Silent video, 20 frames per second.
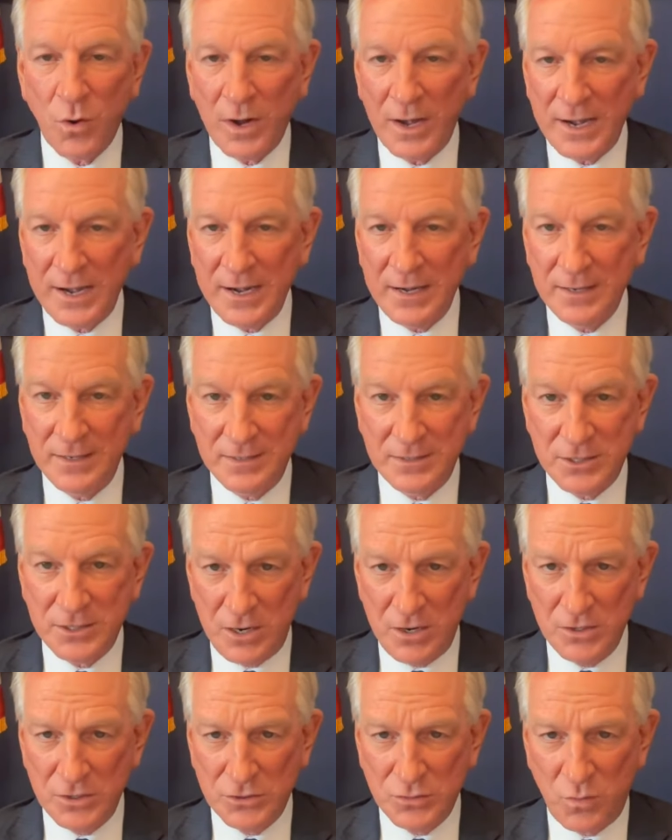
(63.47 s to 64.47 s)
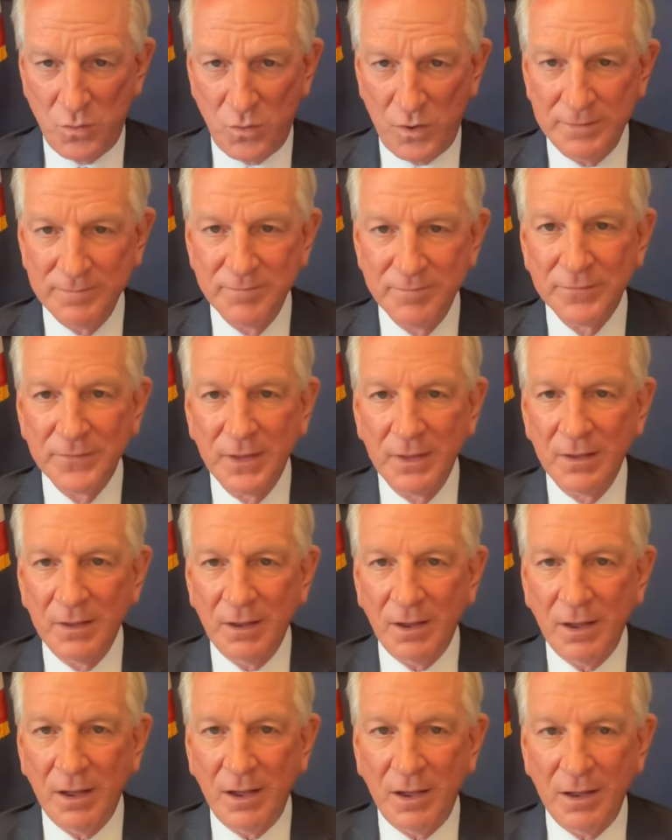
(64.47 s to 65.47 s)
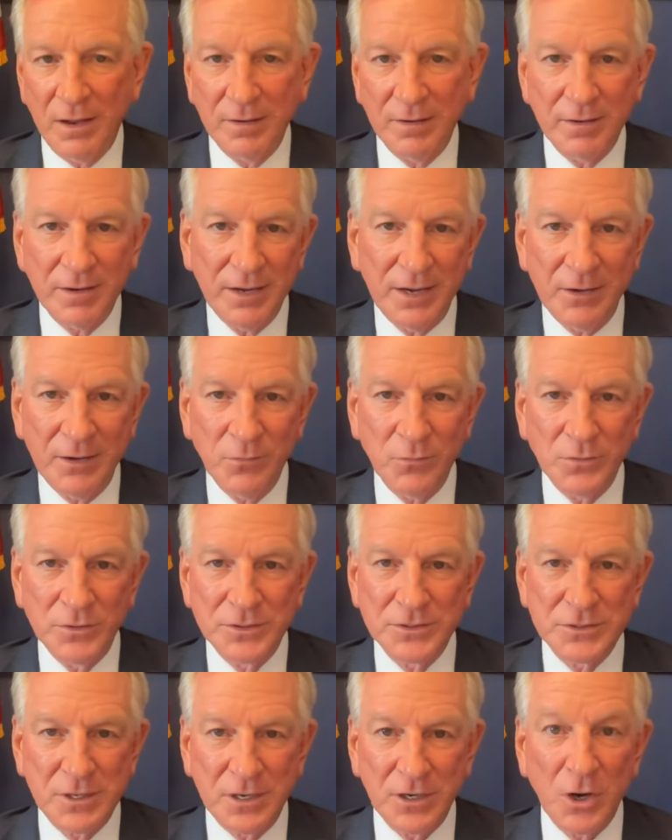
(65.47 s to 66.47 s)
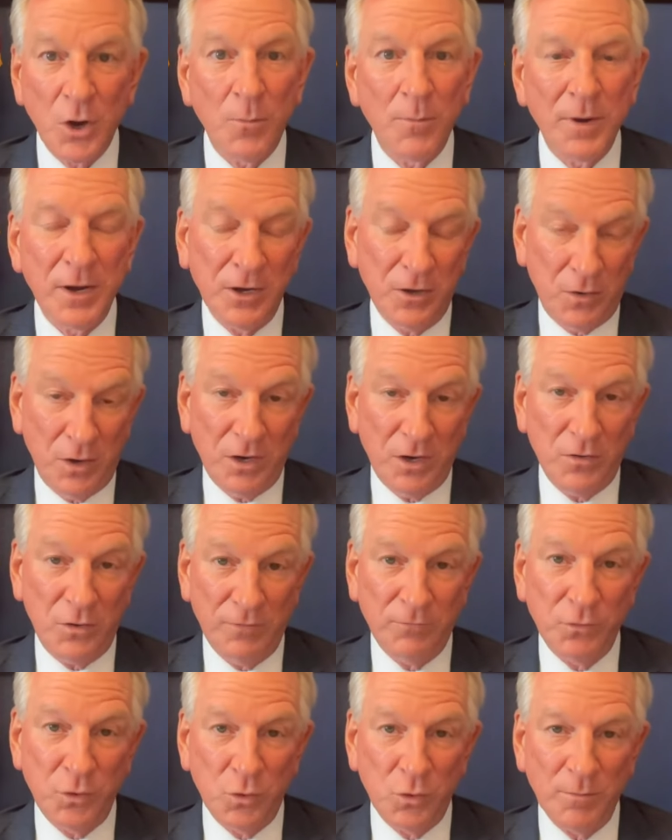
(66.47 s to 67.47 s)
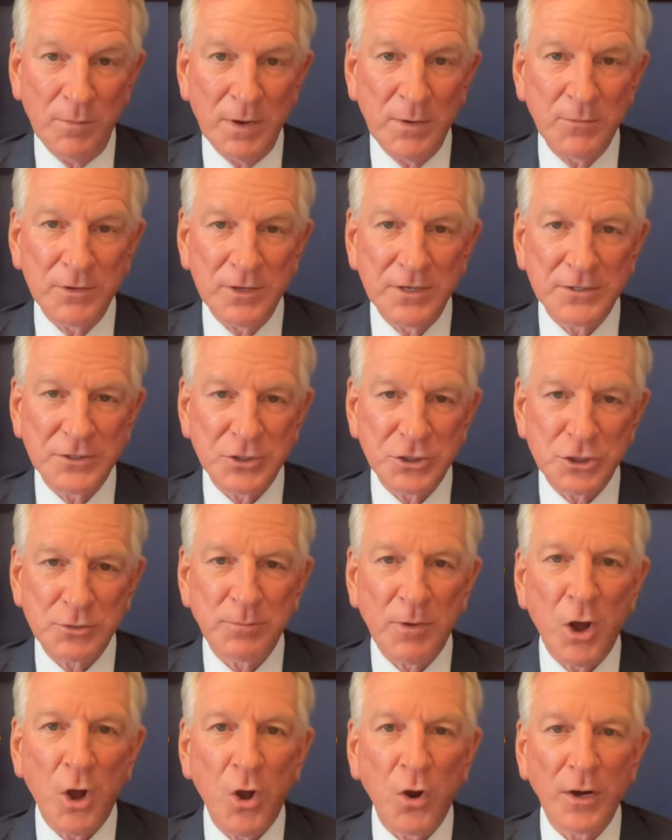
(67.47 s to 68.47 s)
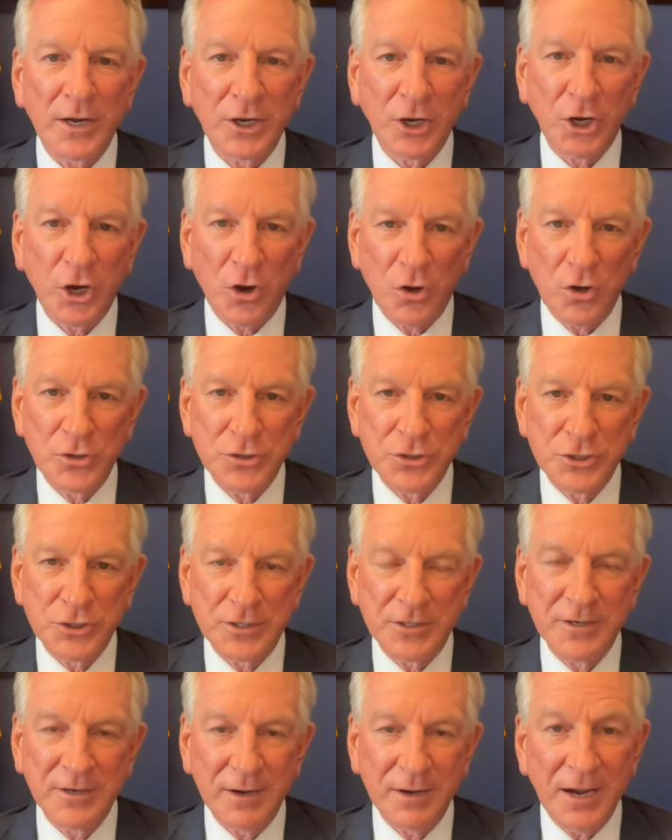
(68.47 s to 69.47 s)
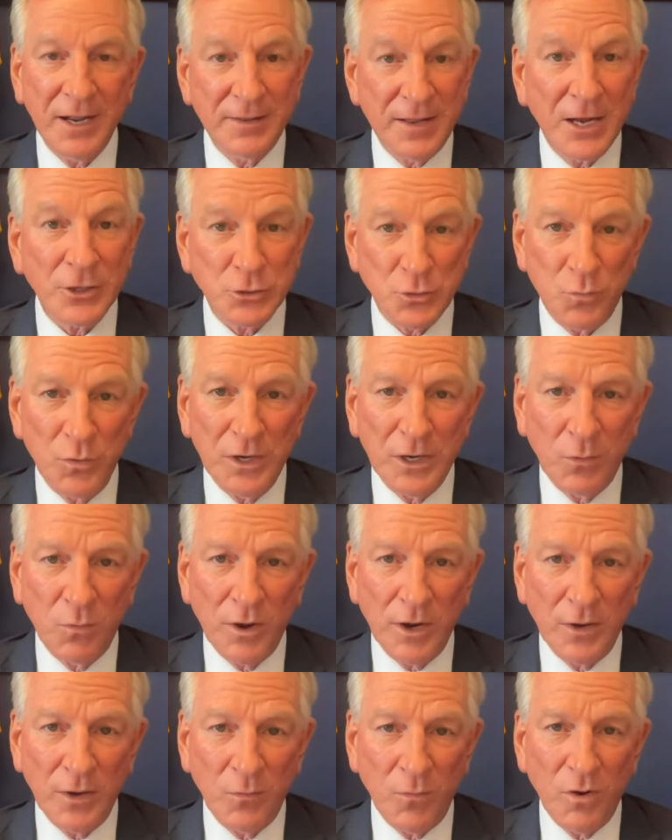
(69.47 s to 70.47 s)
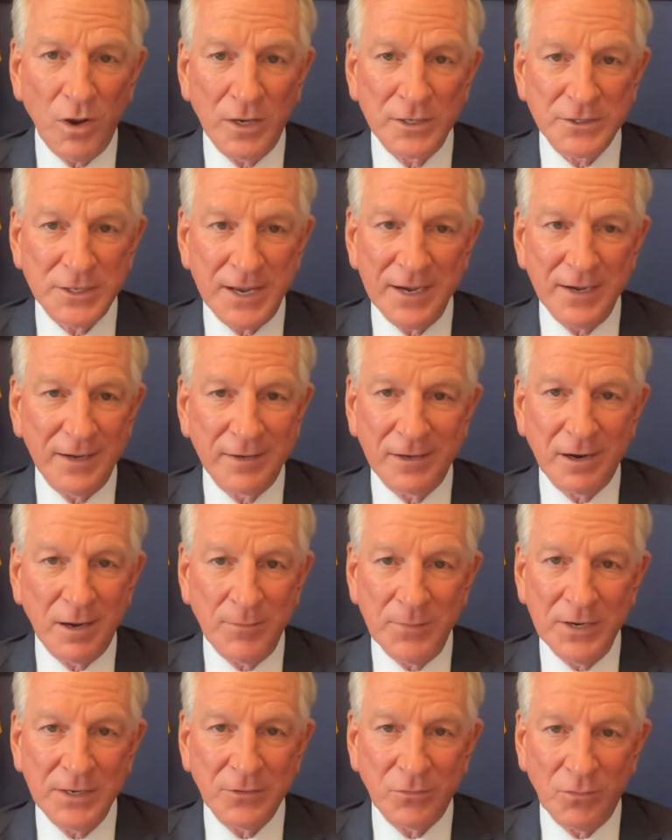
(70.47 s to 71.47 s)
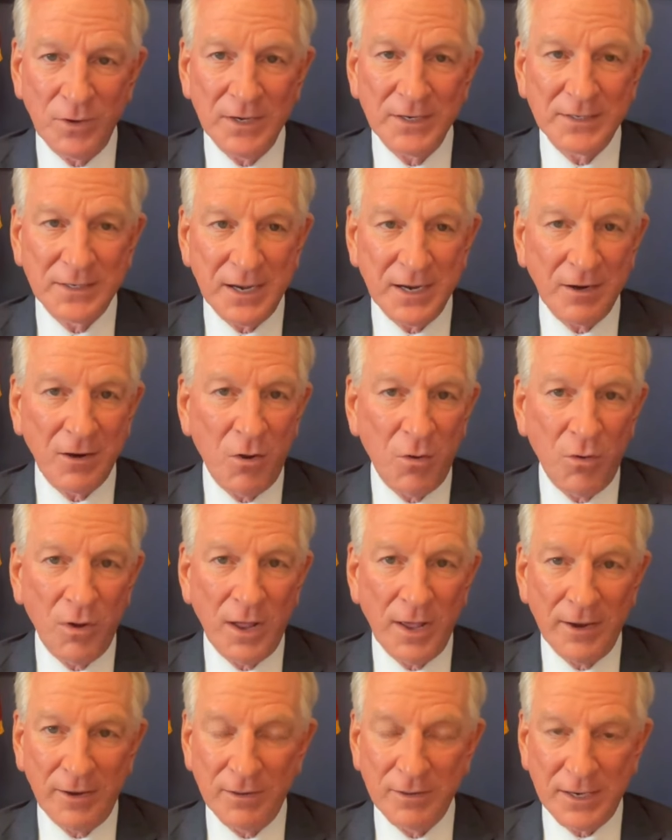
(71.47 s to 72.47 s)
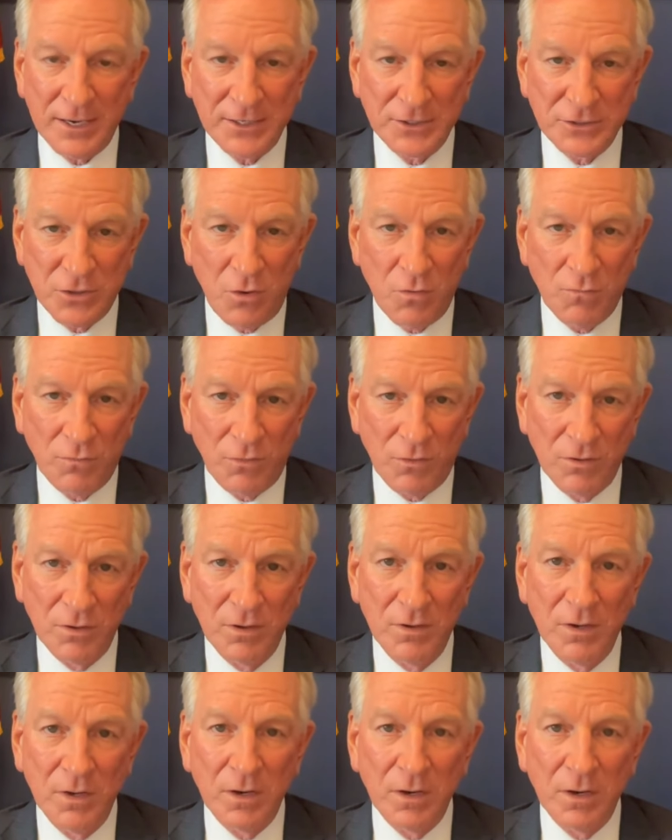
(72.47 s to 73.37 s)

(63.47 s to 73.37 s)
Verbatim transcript: more land and territory. Uh, it was uh, going to be, if you remember this, a small incursion, and that's really what it was. They didn't come in to really take a whole lot of things over.